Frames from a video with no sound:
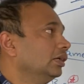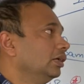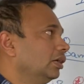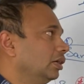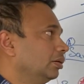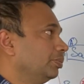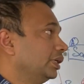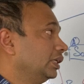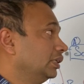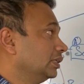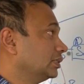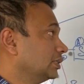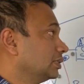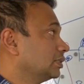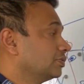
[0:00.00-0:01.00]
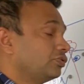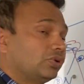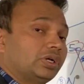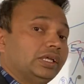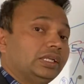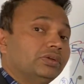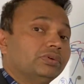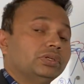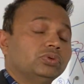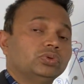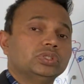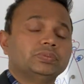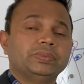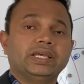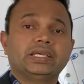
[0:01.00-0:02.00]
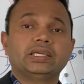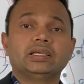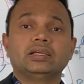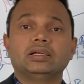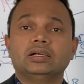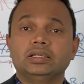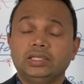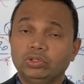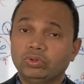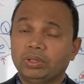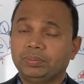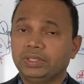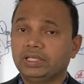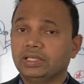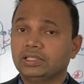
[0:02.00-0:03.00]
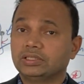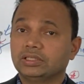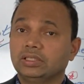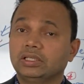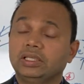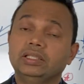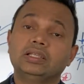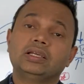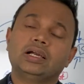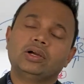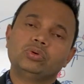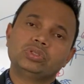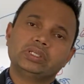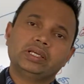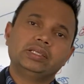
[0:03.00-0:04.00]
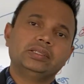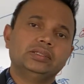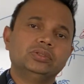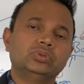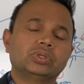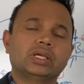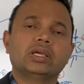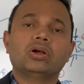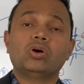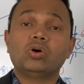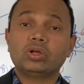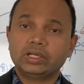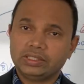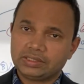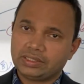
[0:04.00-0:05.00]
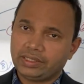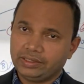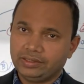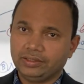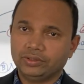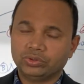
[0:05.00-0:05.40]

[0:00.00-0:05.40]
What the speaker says: But this is for anyone who is making a new application either outside the UK or inside the